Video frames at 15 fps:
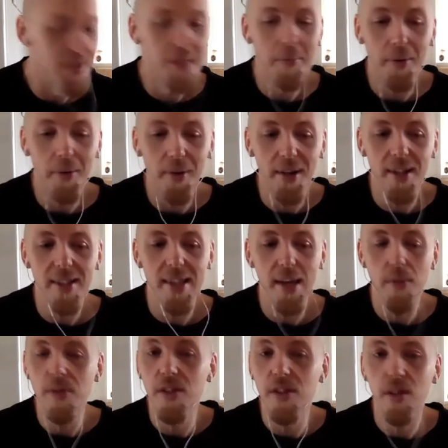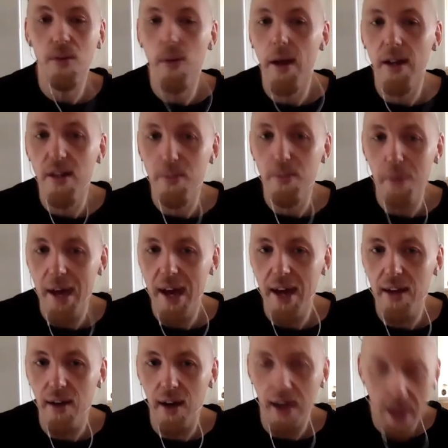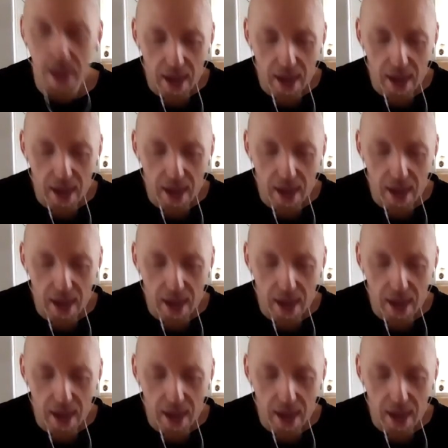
But the point is, that was the greatest band I